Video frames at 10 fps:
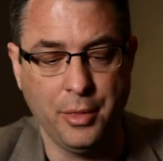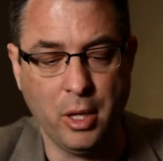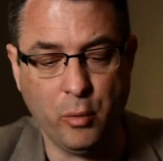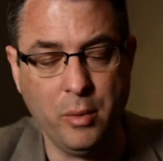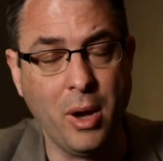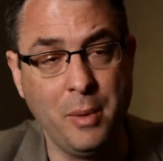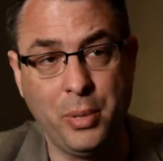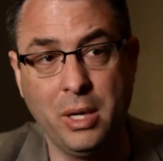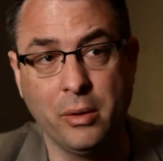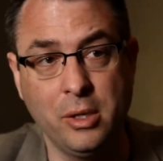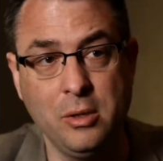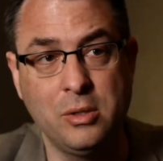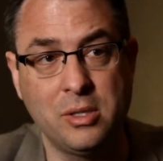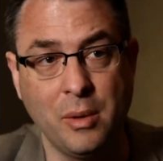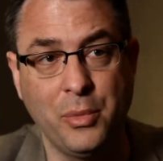that we might be able to use
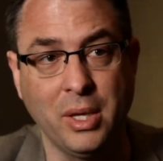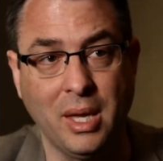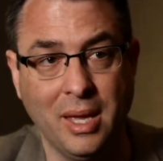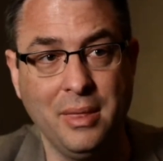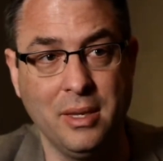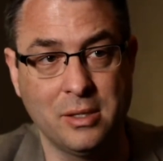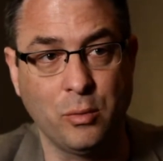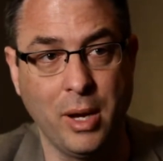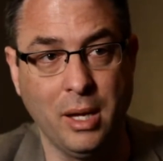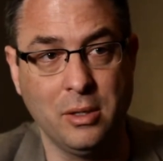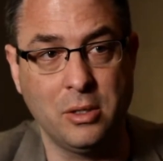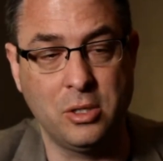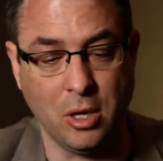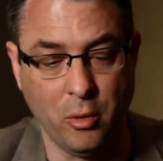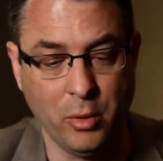something in this range.
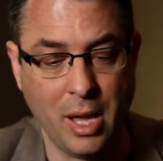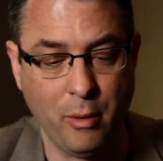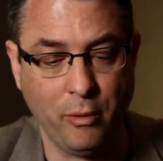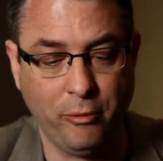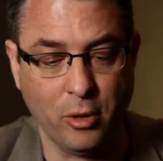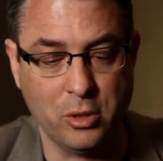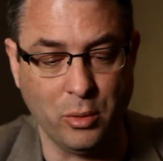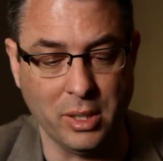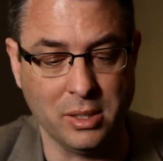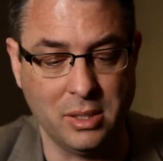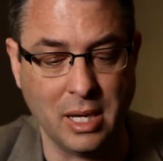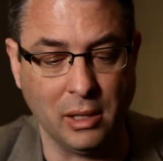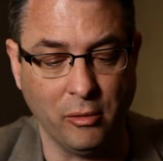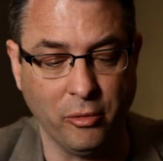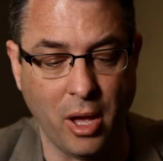So when I refer to it as
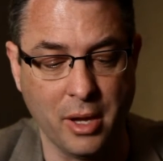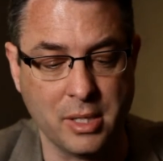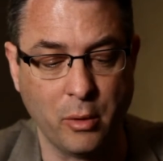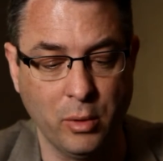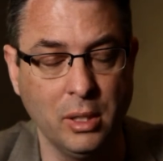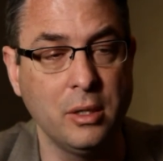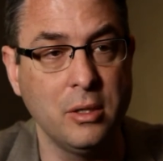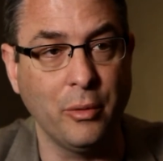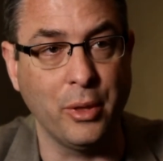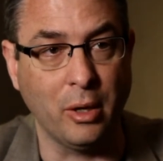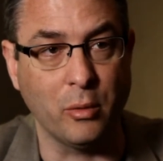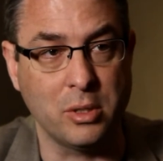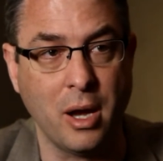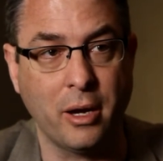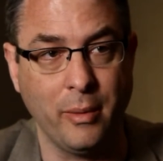dental floss, I really do think we're
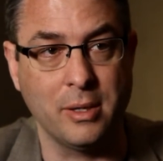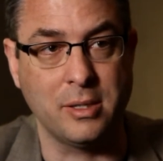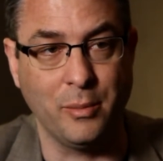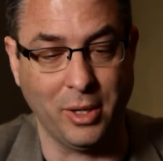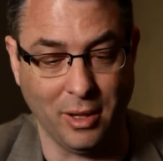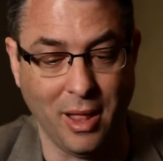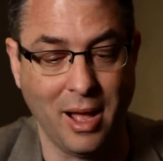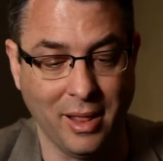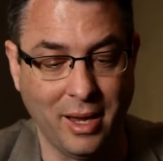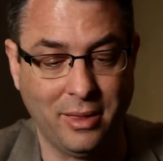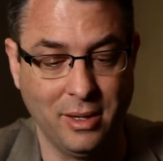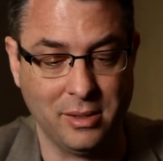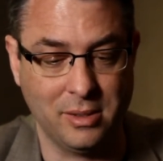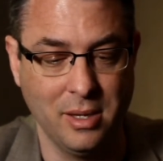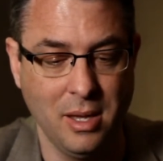talking about something a lot like
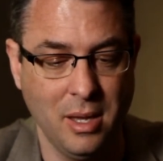this.